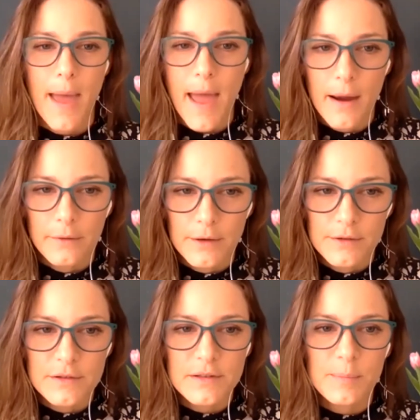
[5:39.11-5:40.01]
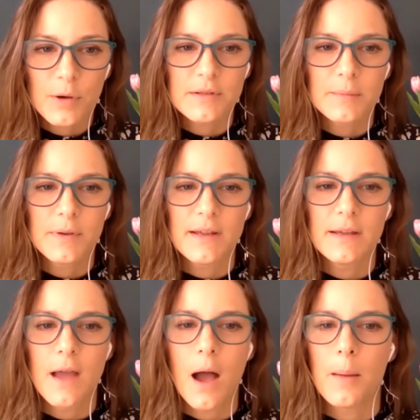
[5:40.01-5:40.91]
Parents,
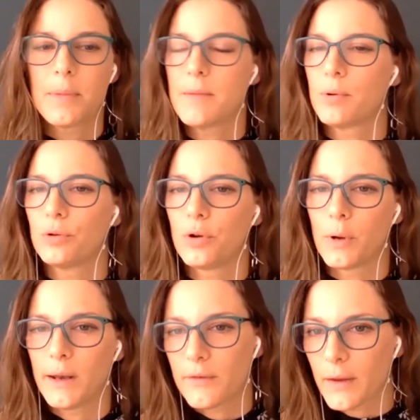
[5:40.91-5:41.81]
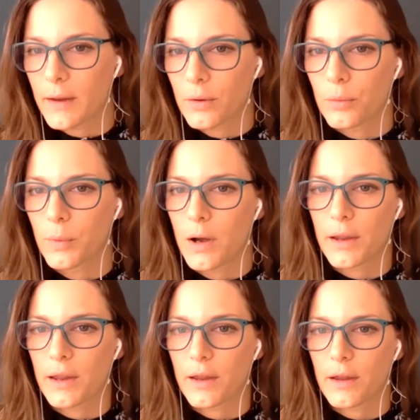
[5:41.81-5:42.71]
possibly people who are living or
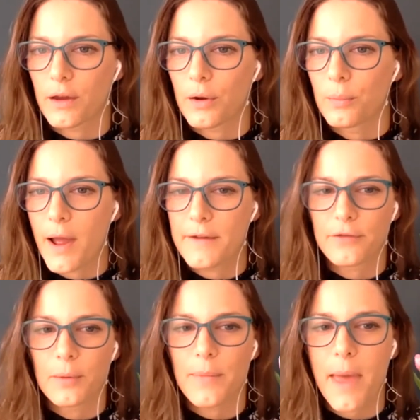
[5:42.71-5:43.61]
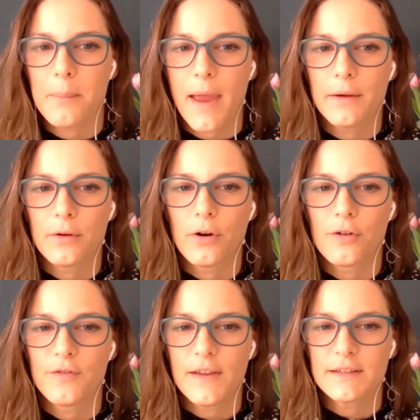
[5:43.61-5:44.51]
working away from their main
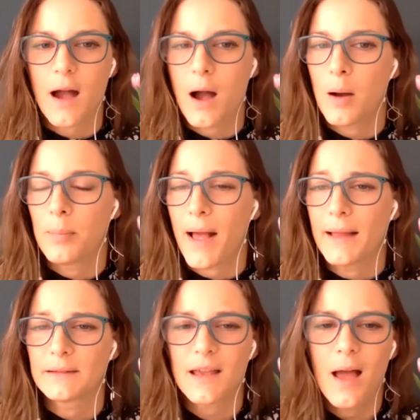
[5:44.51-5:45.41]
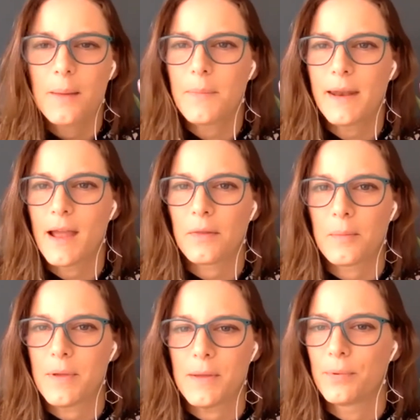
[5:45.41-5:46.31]
office hub, and many
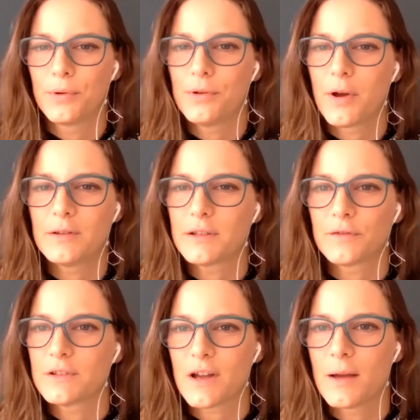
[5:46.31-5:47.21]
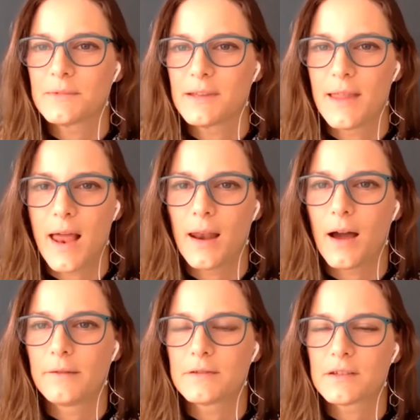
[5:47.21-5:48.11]
other people, you know, at different times in their
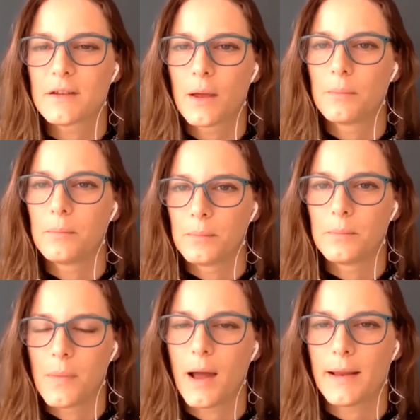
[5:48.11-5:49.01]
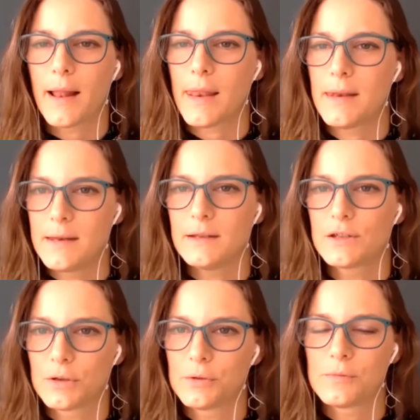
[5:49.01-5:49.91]
lives might need
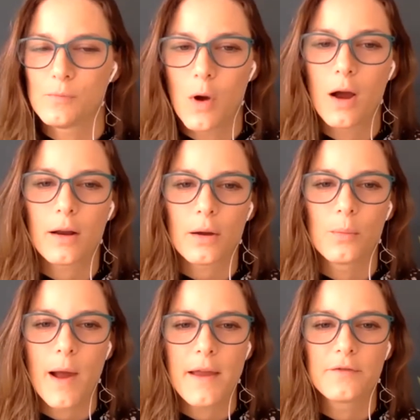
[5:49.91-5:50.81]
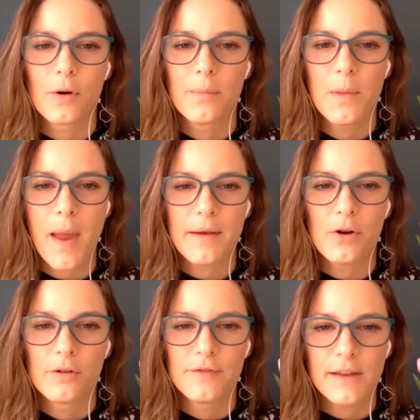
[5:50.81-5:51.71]
to work away from the main
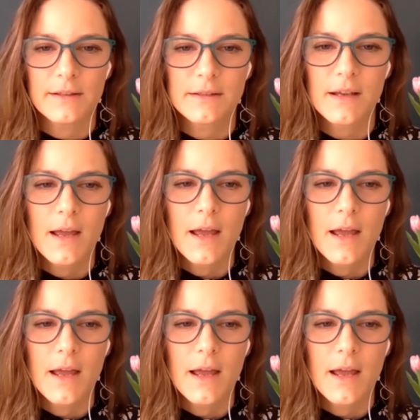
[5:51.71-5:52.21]
office.